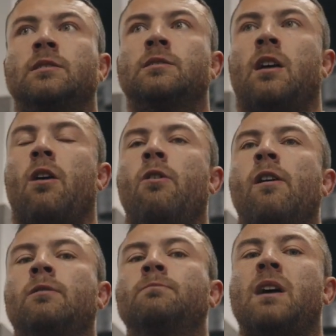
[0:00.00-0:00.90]
So
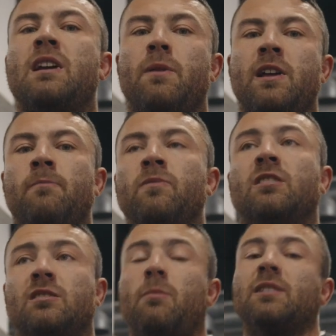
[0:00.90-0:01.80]
maybe,
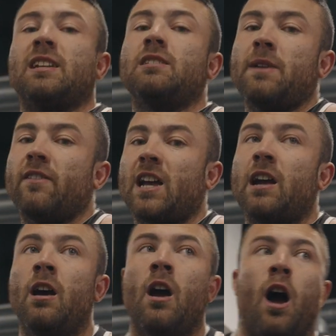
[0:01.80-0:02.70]
because someone said to me the other
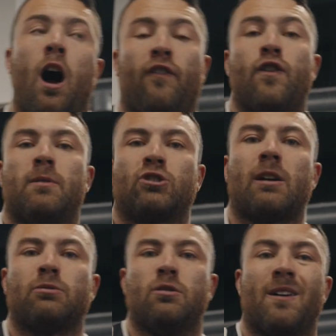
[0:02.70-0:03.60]
day, I feel my
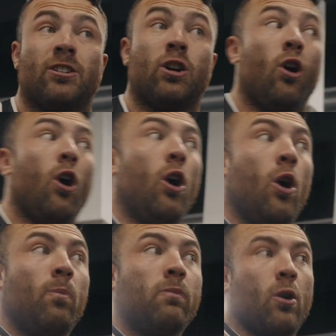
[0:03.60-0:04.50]
traps too much.
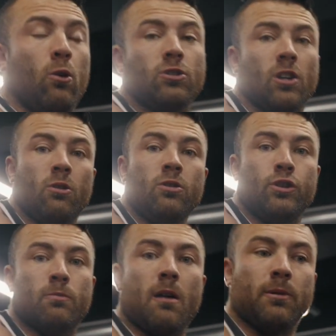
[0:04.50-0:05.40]
Also,
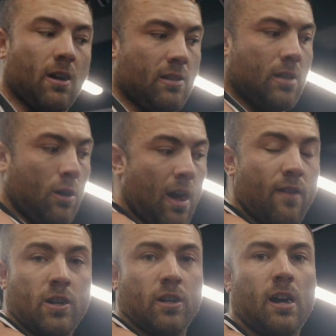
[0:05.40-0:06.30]
you might be going too
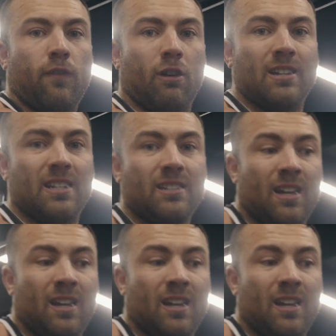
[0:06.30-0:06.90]
heavy on the cuff raises,